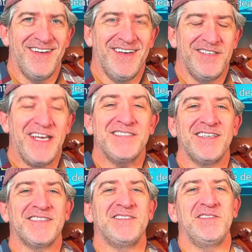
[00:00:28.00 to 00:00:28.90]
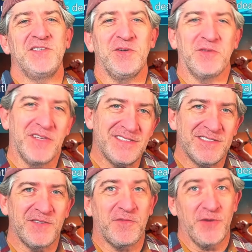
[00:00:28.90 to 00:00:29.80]
Day 62, this
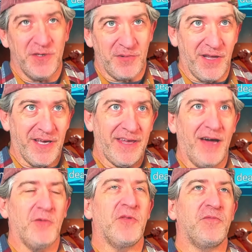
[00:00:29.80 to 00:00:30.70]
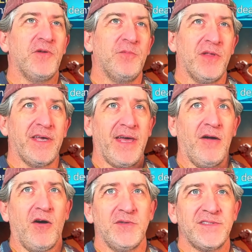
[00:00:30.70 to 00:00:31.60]
is the free-to-play account. The free-to-play
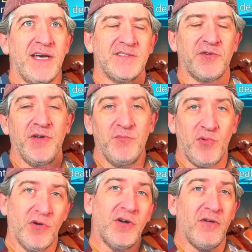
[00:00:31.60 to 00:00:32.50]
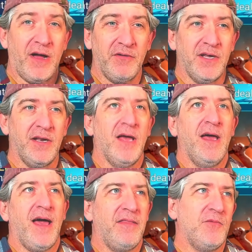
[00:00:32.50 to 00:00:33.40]
account always has a green border around it,
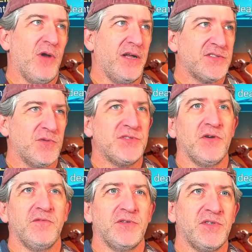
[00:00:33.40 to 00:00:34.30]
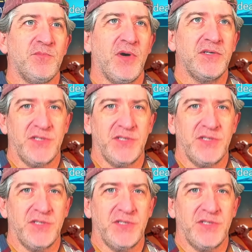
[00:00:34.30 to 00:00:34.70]
and then when I switch over to the budget